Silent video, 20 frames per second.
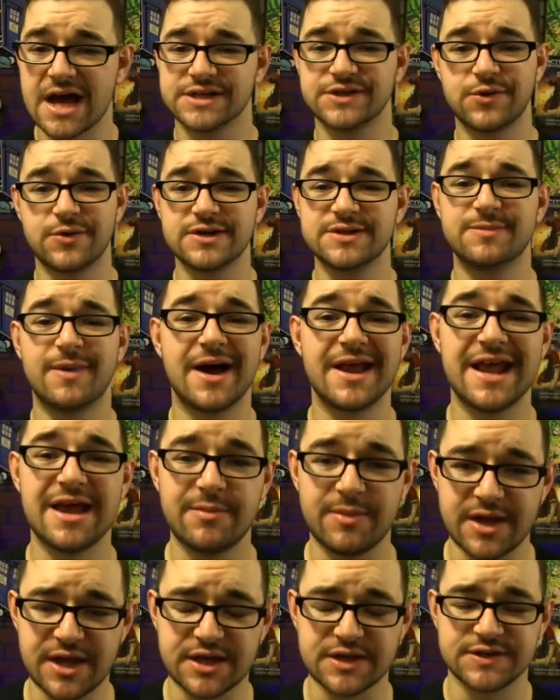As always, my
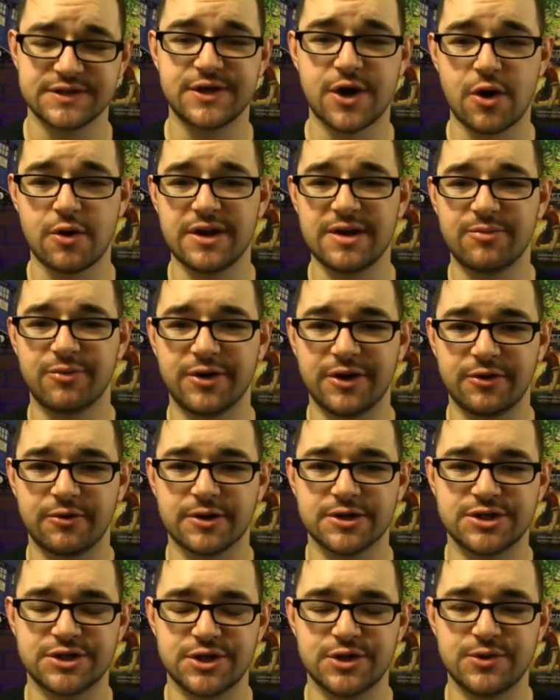name is Cody, bringing you
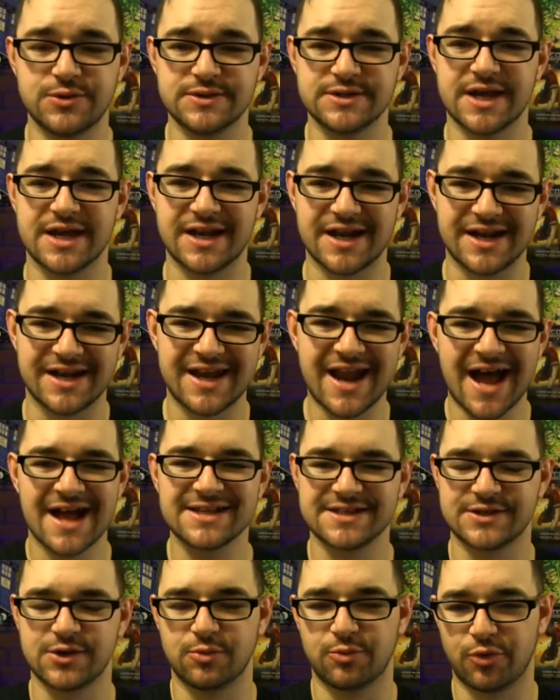Christian news in a
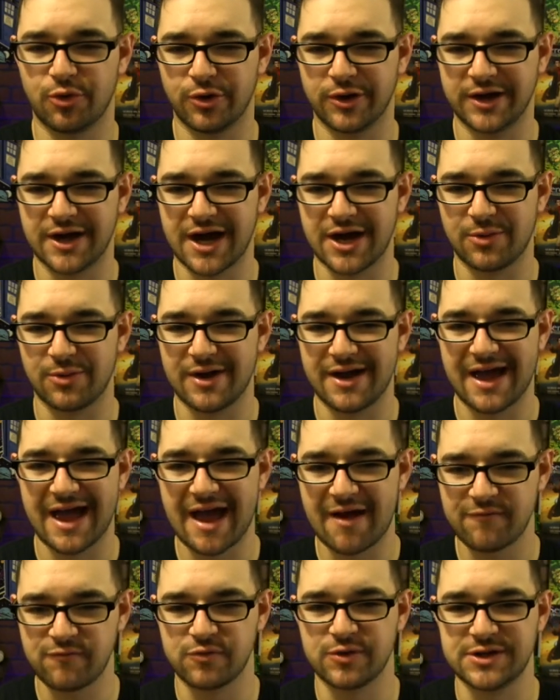not so boring kind of way
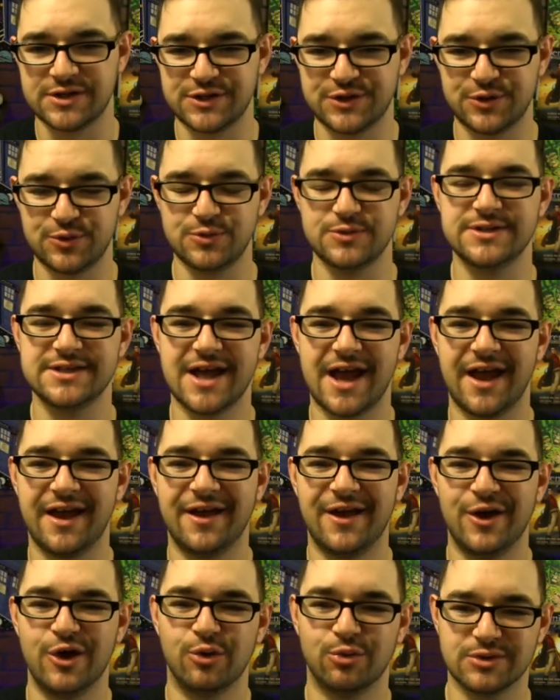every
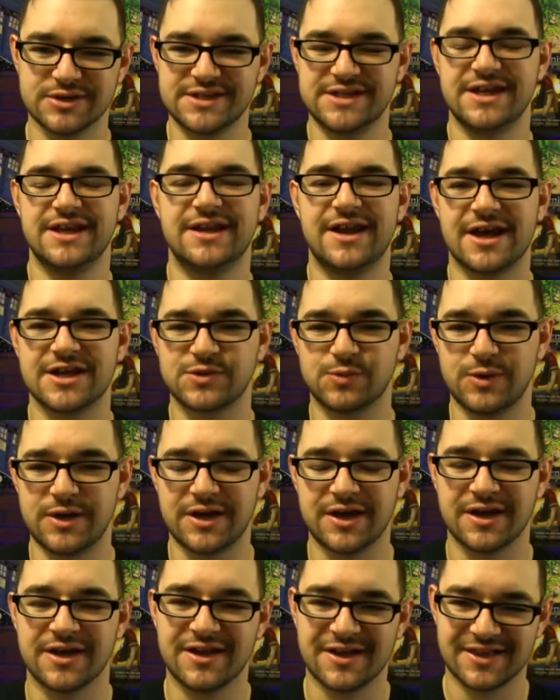Tuesday. We'll see you next
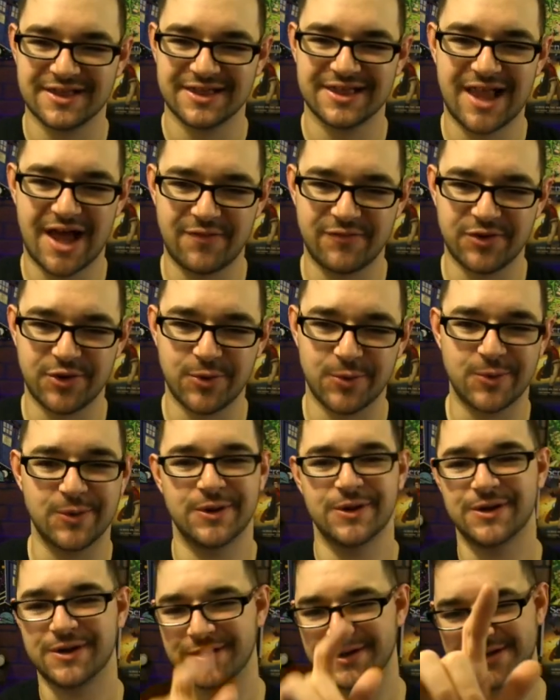week. Love you.